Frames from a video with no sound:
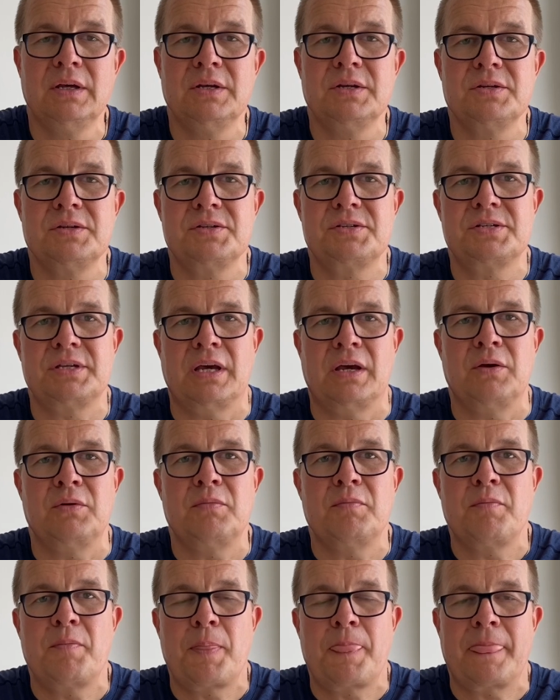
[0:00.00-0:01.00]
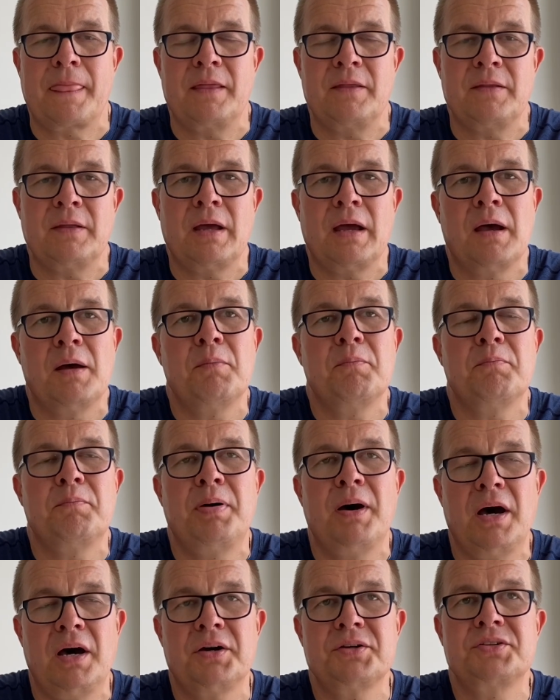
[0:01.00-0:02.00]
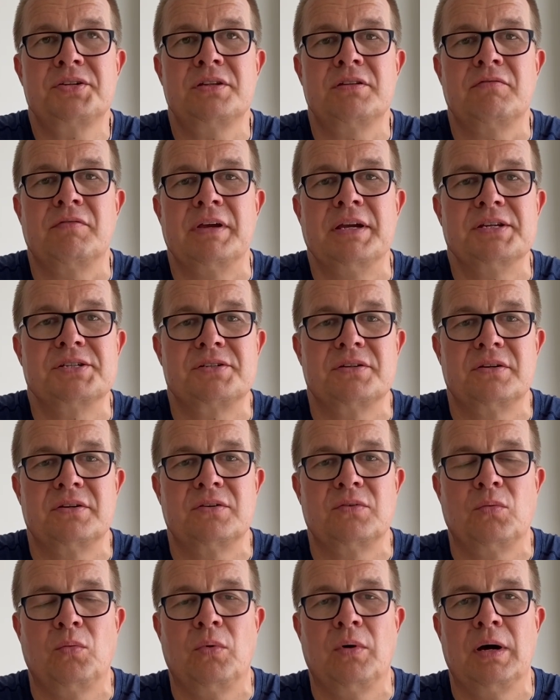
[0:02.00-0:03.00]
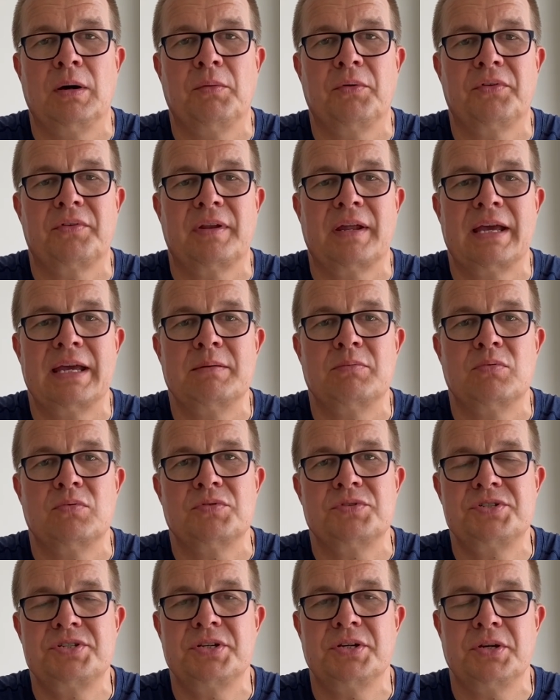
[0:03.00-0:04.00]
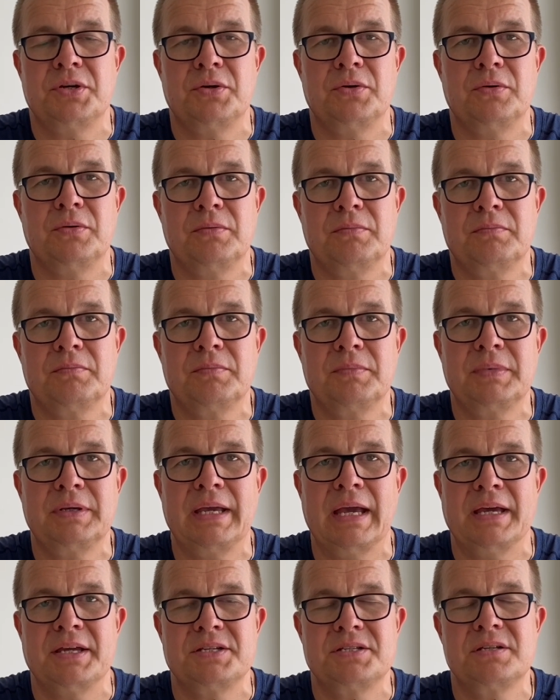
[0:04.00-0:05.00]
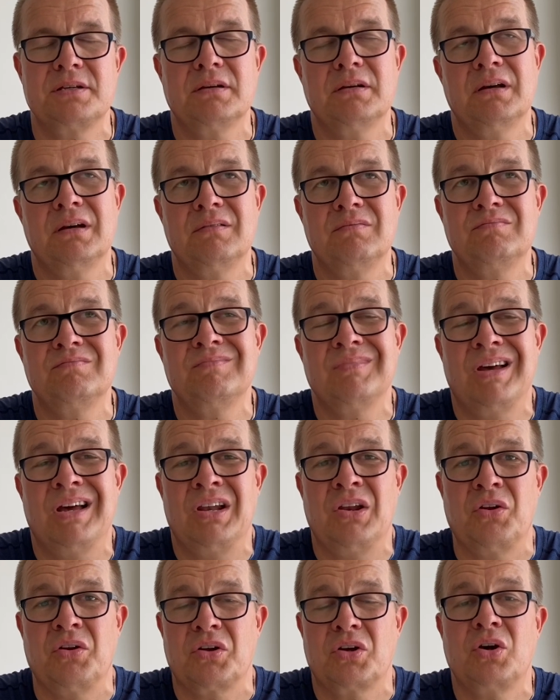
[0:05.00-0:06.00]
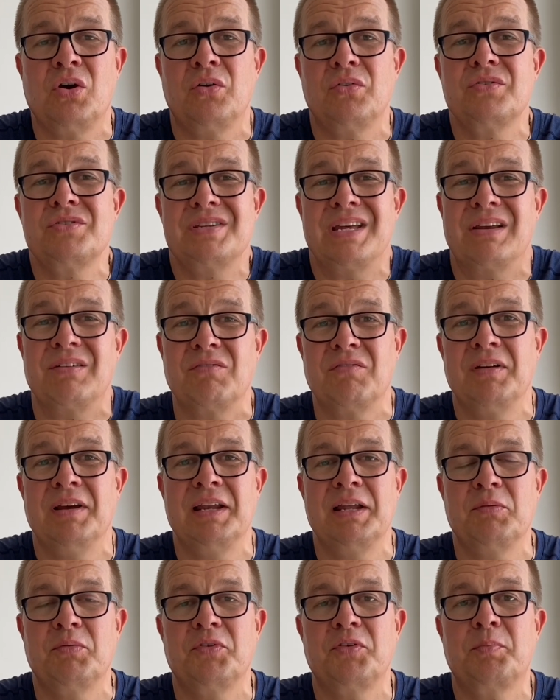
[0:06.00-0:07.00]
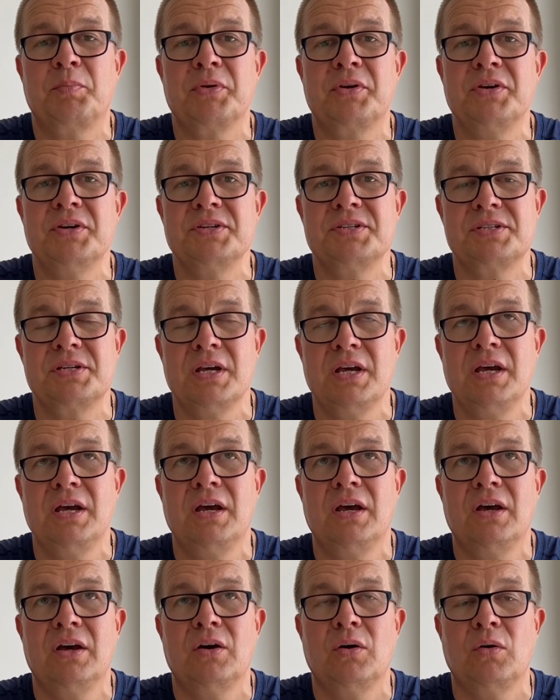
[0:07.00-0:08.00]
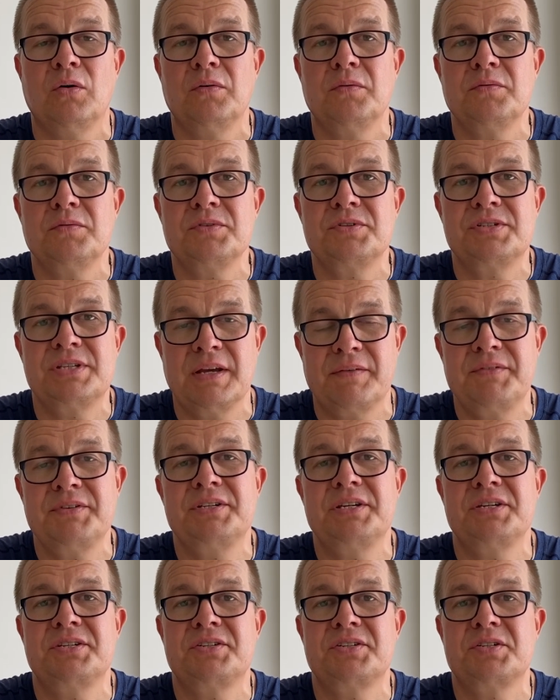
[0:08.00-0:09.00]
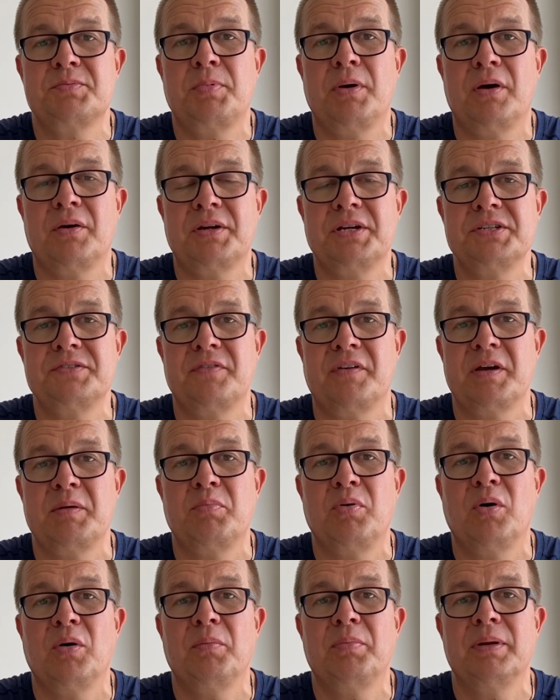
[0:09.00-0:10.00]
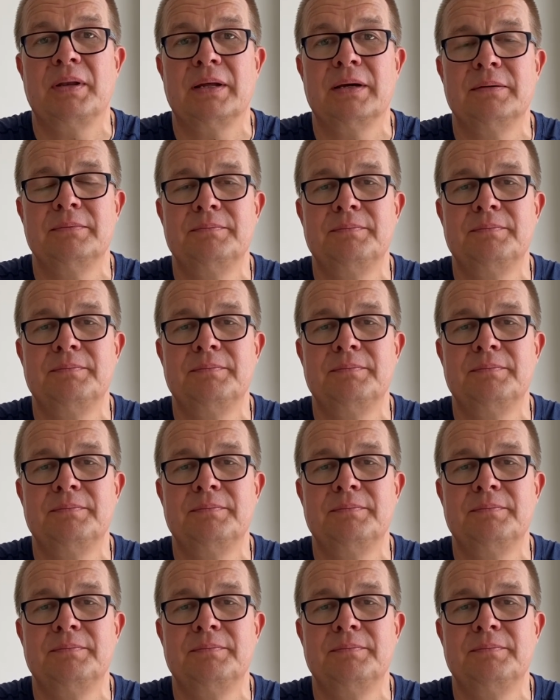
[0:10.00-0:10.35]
So part of the reason why I wasn't able to get a lot of content really was because Seven Sisters Park is very popular